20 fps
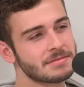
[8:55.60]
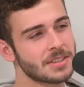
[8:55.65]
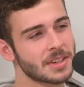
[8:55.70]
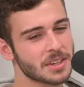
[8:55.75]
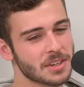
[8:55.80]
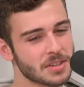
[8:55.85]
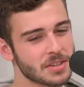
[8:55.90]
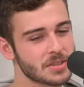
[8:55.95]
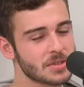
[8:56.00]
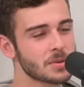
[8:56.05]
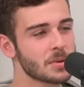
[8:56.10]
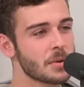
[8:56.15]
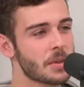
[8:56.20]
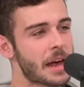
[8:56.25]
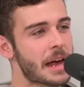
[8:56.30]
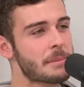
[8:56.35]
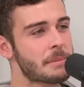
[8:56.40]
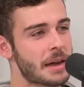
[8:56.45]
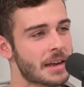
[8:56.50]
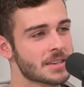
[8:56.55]
You're going to sort
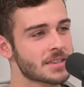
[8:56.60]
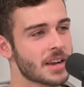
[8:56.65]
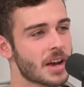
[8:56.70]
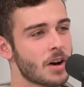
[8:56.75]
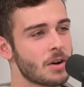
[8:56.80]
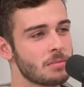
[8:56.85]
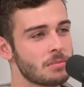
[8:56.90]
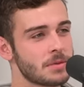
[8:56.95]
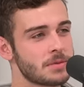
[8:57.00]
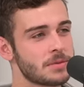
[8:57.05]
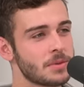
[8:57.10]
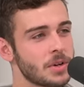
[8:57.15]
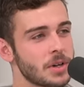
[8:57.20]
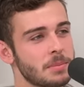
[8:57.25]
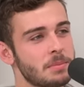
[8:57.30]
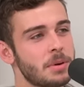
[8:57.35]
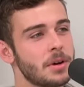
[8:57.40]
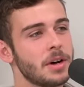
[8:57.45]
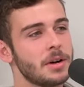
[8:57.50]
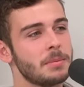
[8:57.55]
that mess out before you
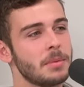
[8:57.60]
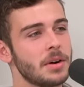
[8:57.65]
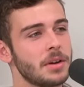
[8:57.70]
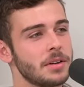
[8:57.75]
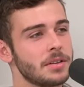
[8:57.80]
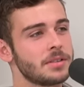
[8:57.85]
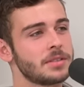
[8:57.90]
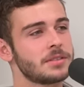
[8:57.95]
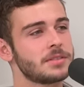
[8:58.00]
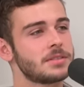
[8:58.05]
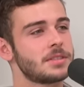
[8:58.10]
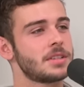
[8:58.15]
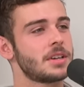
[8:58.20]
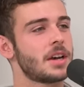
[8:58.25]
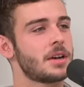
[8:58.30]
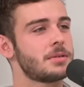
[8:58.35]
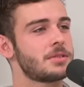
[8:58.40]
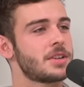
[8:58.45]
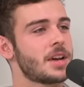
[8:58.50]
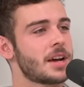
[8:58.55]
put them on to
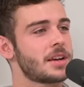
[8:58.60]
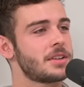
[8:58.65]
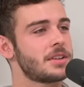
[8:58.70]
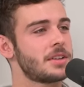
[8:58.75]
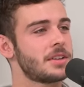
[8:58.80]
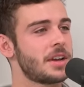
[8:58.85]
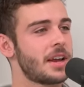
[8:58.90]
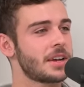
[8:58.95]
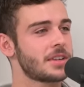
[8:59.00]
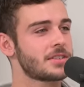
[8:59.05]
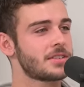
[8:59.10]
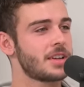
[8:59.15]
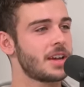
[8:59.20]
go tackle the next